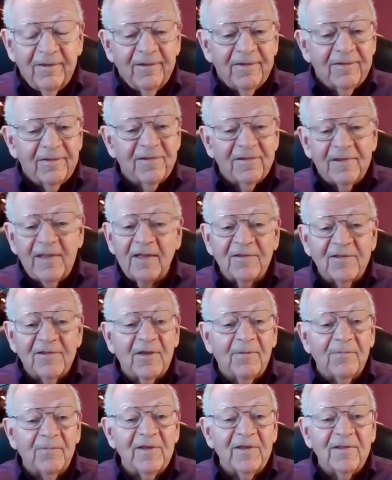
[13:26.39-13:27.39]
is not
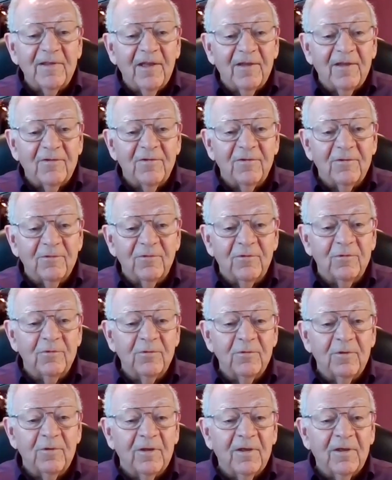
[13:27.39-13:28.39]
something that you
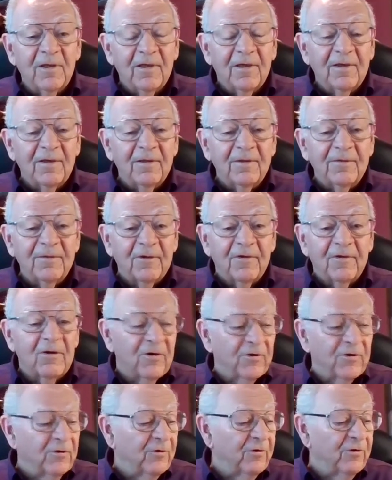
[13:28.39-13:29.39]
do on the
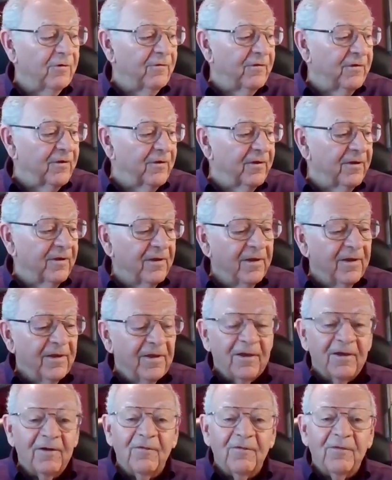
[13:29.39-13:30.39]
corner
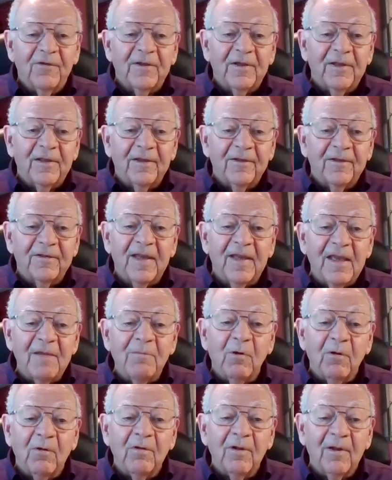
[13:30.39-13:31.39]
of a
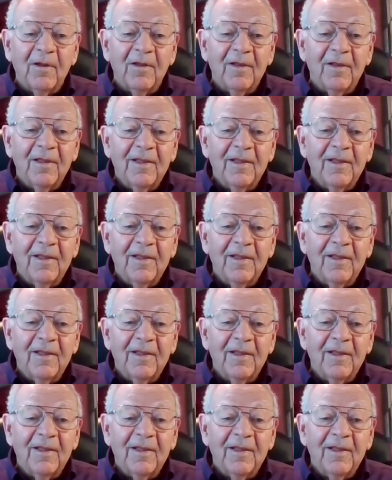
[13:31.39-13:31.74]
table.